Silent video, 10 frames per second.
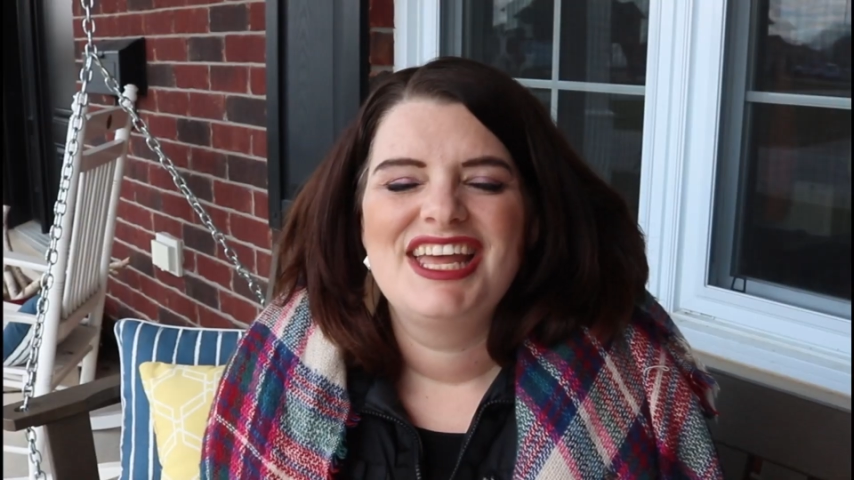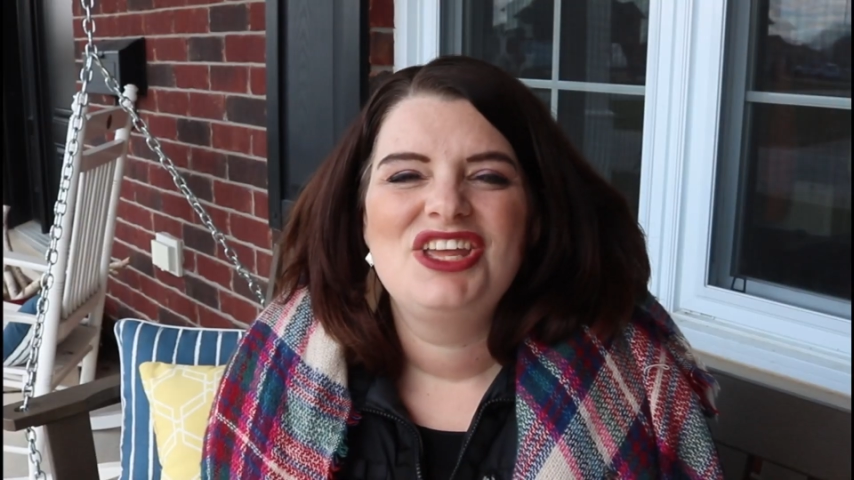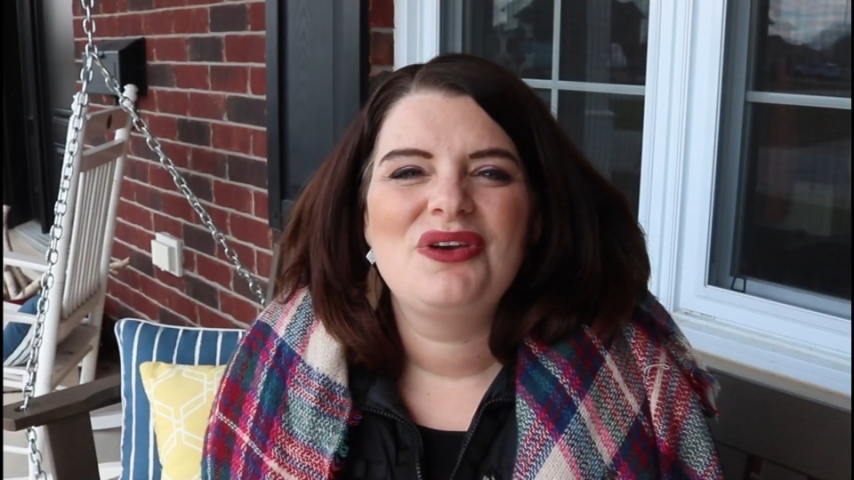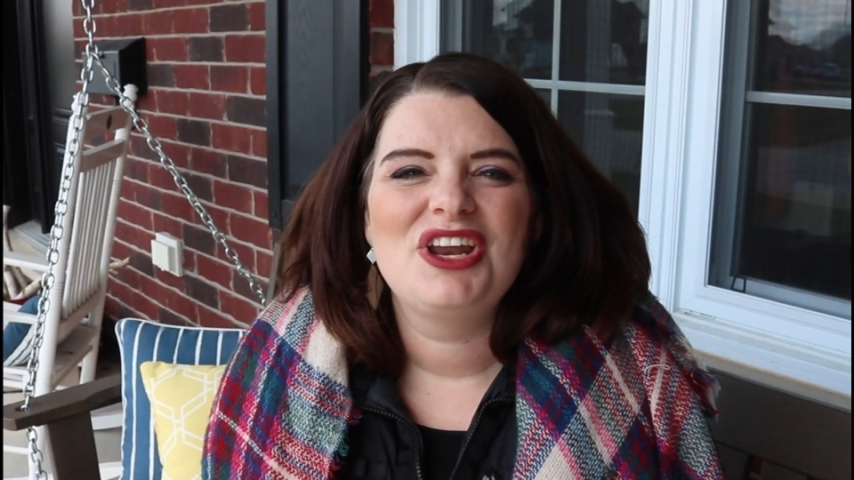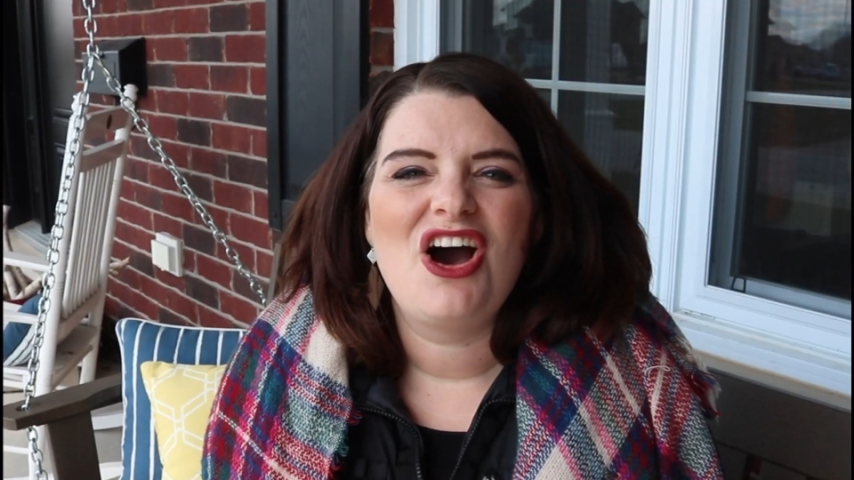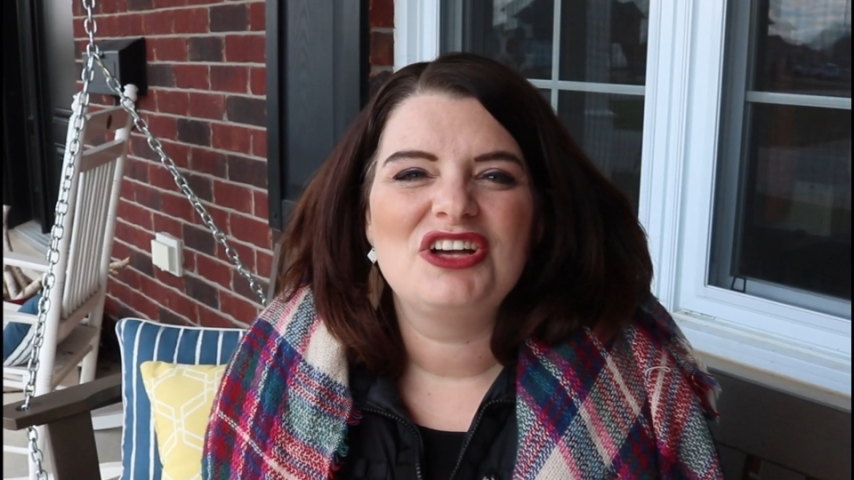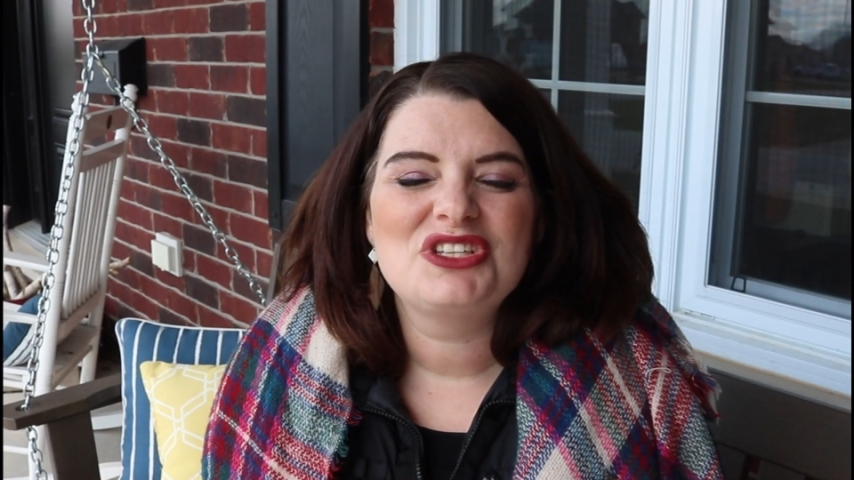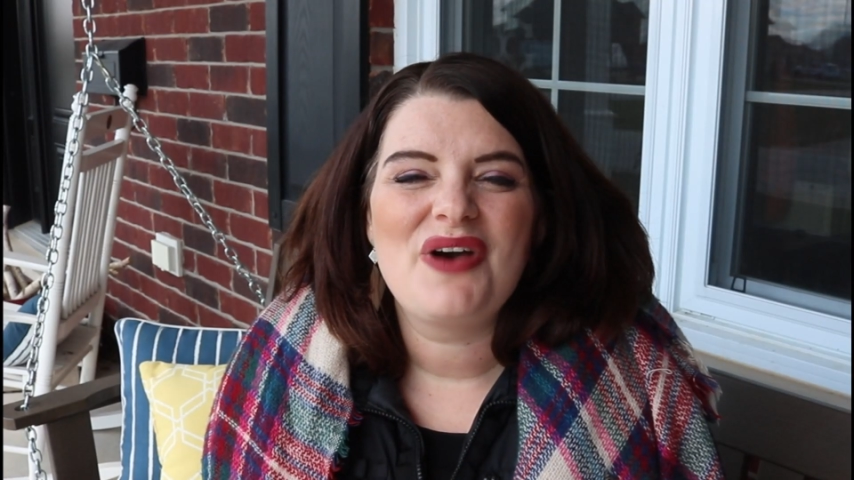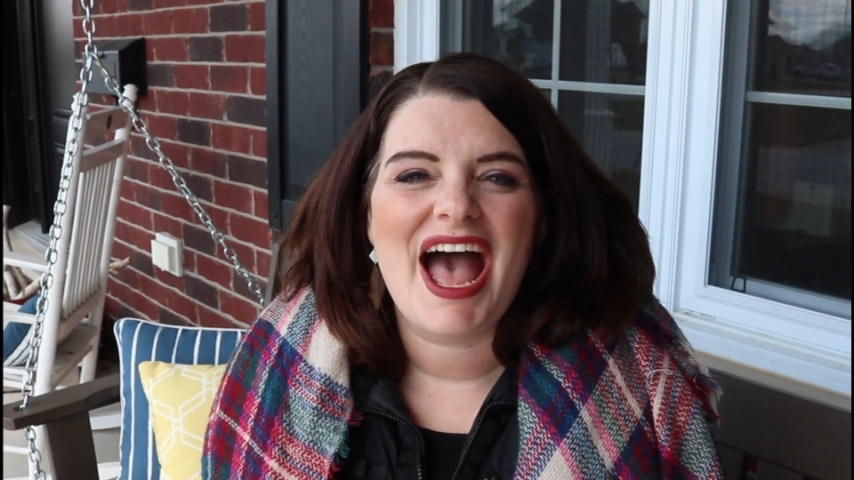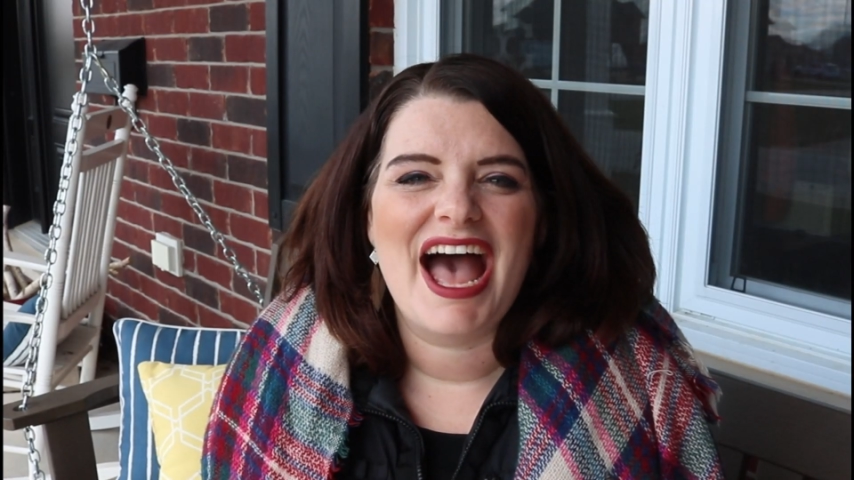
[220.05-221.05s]
You can
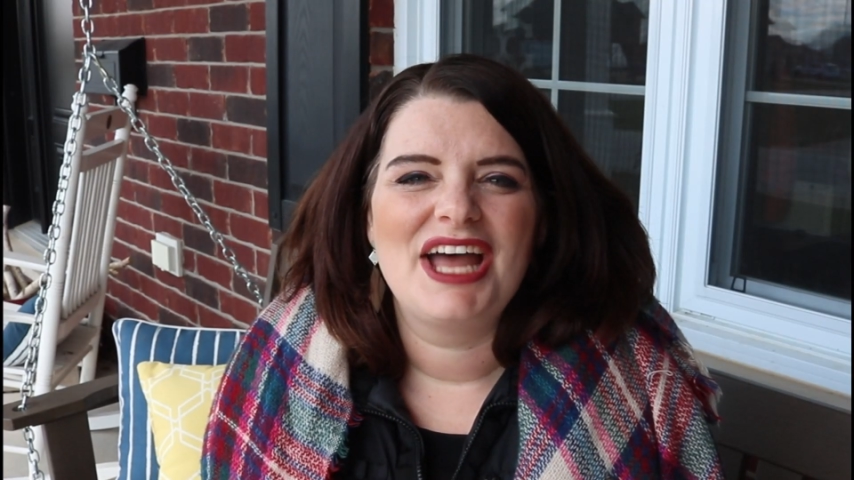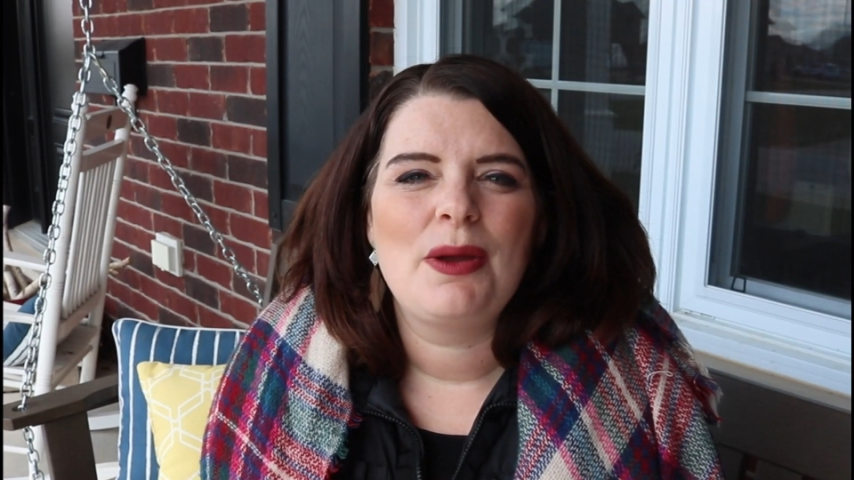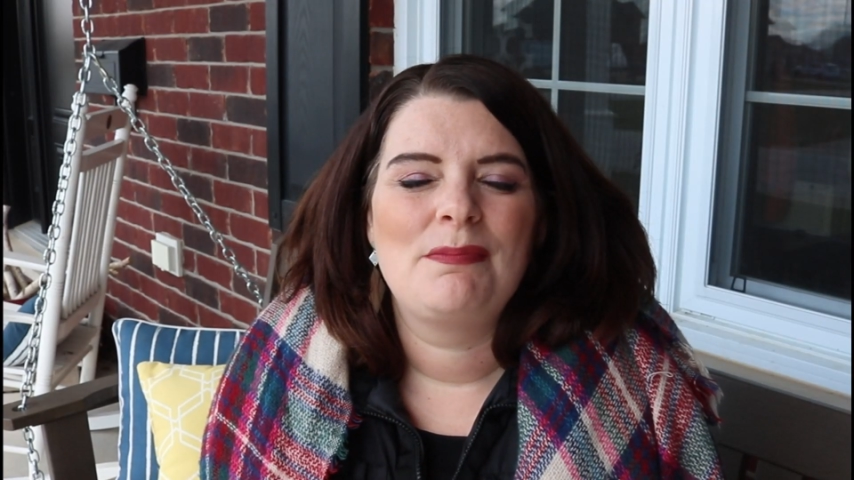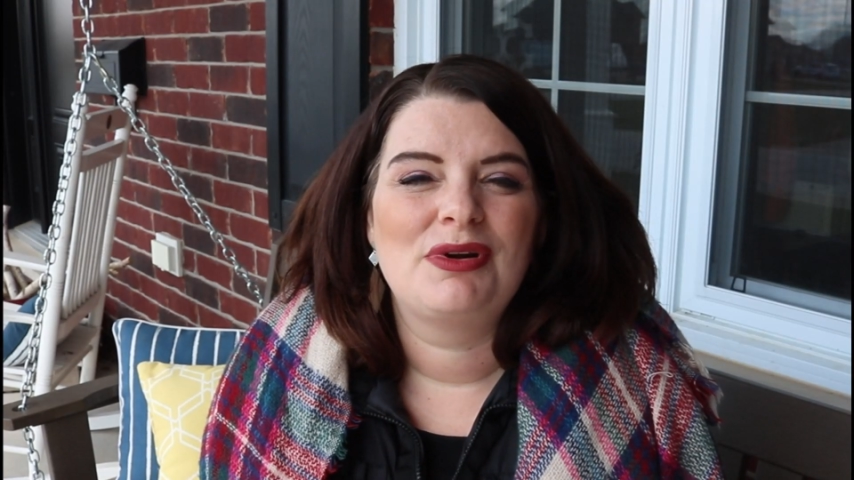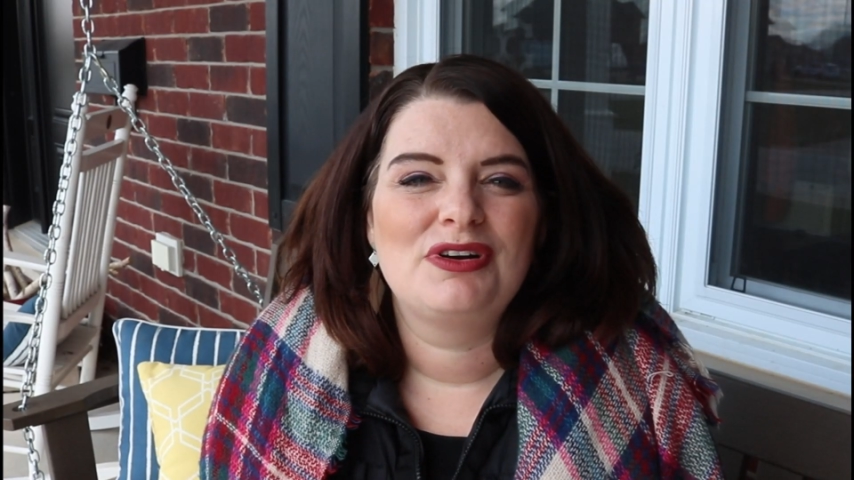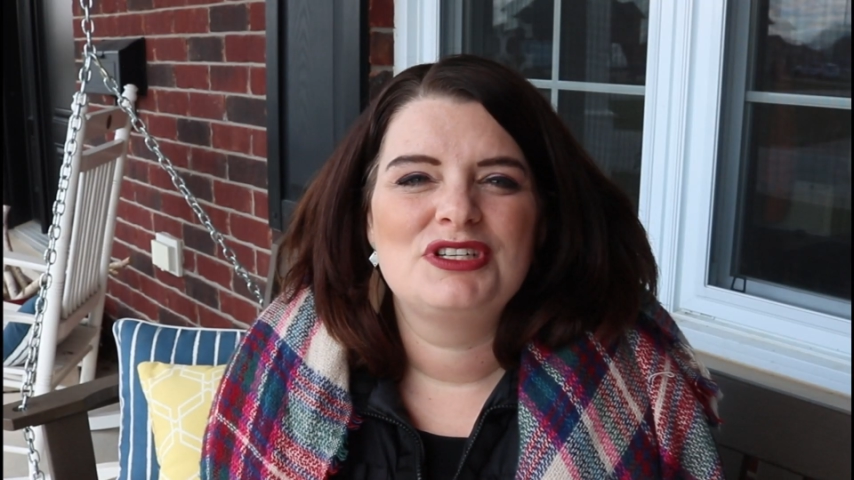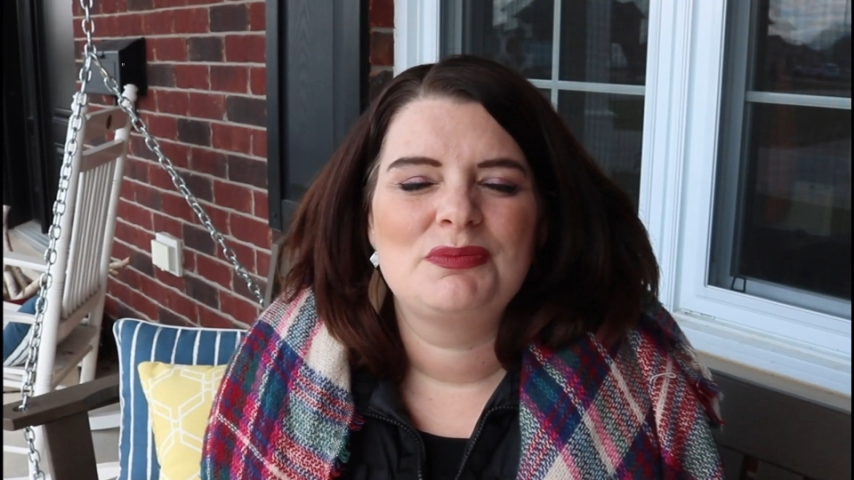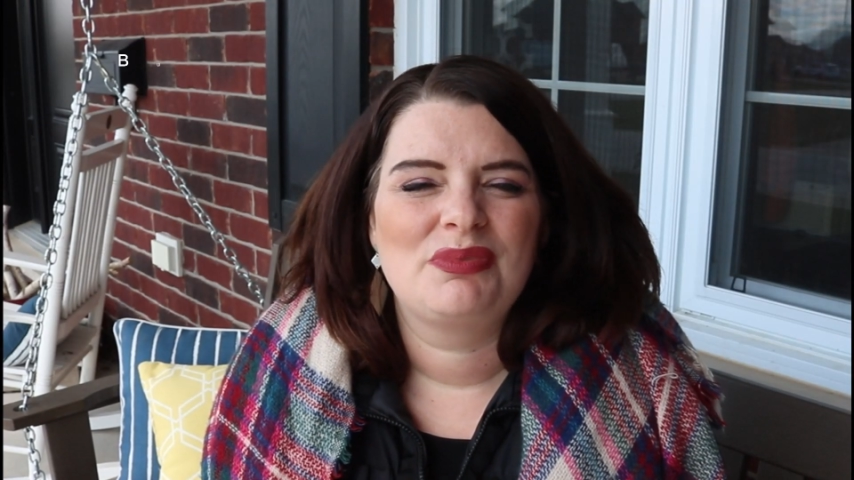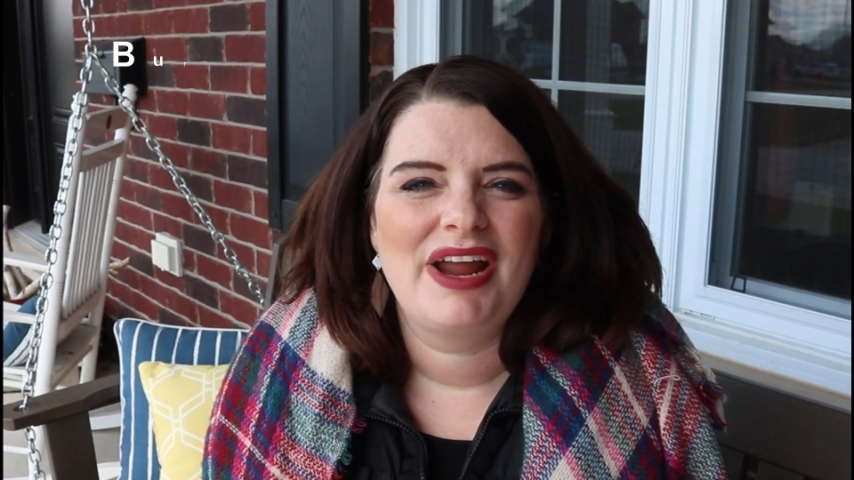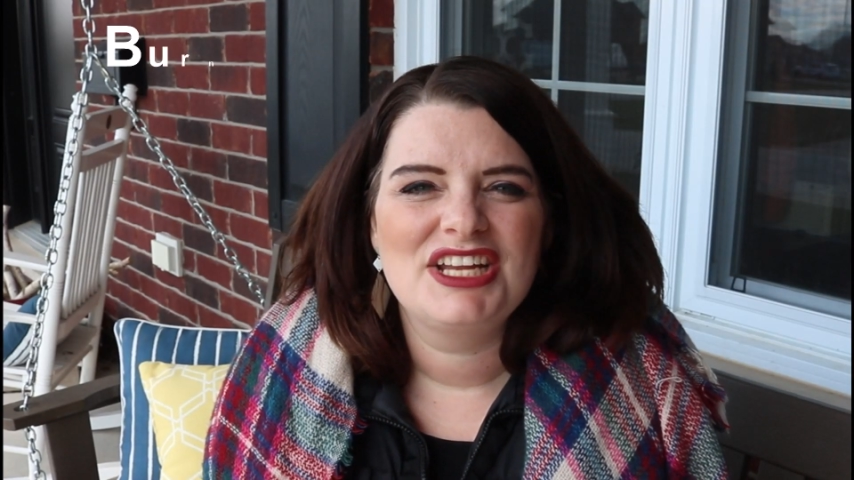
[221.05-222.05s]
also add
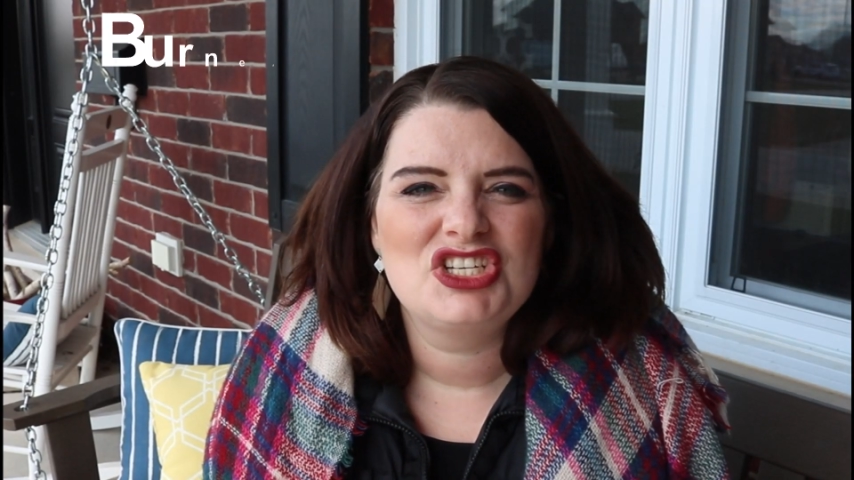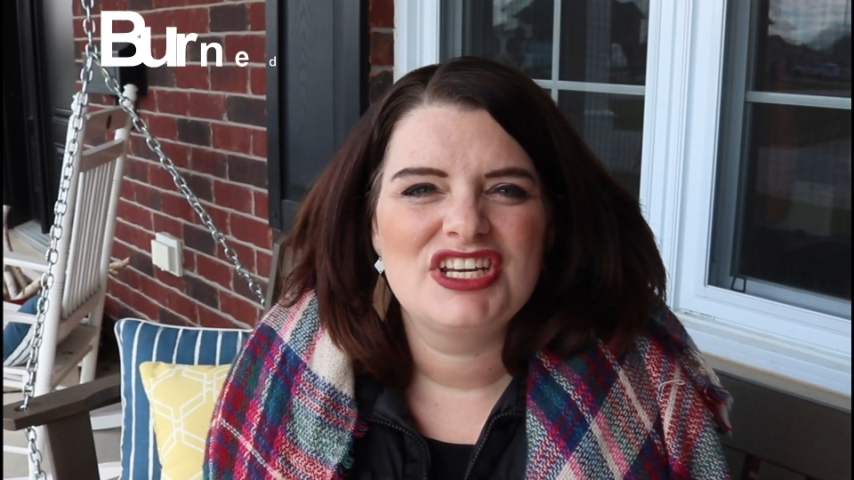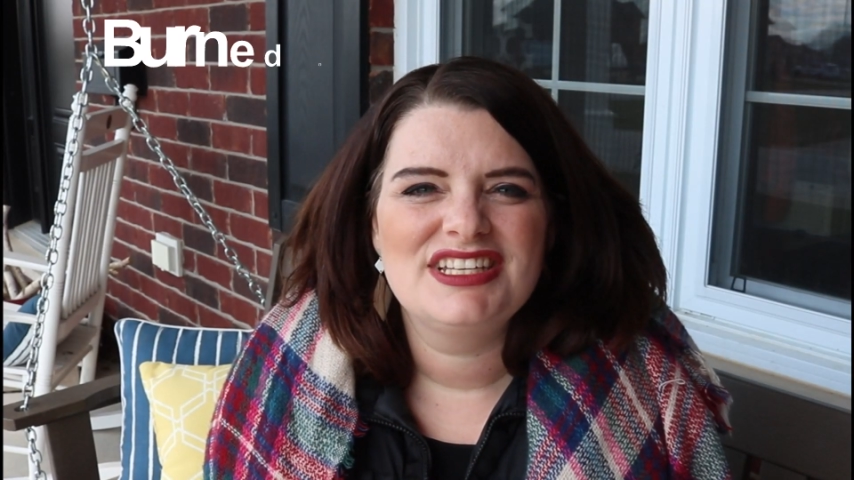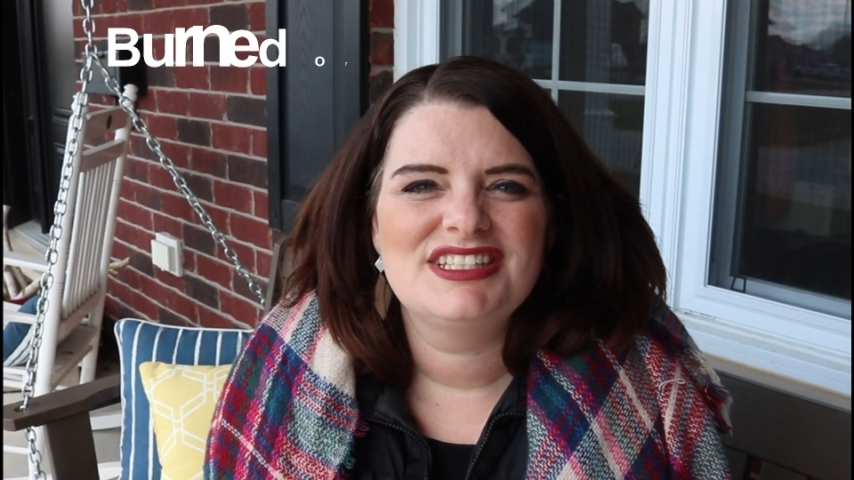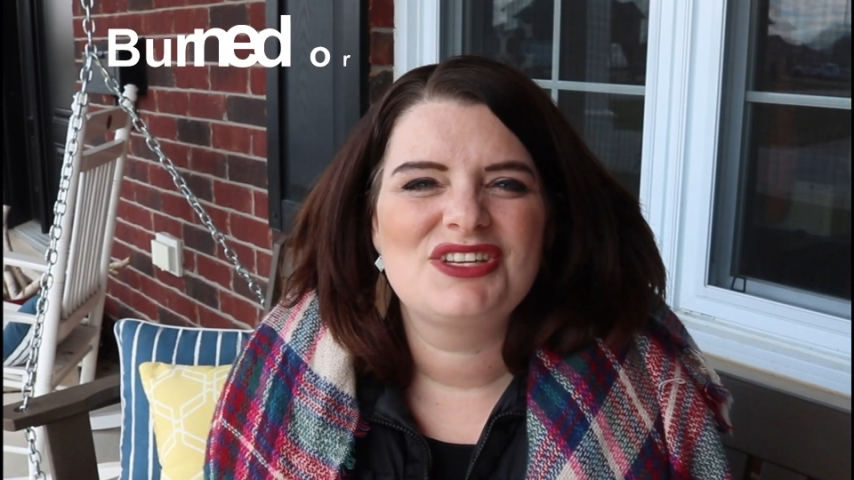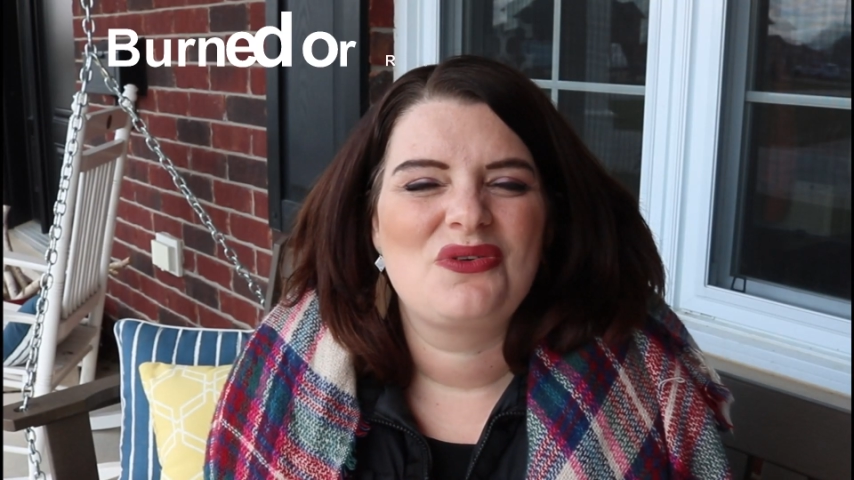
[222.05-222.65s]
burned branches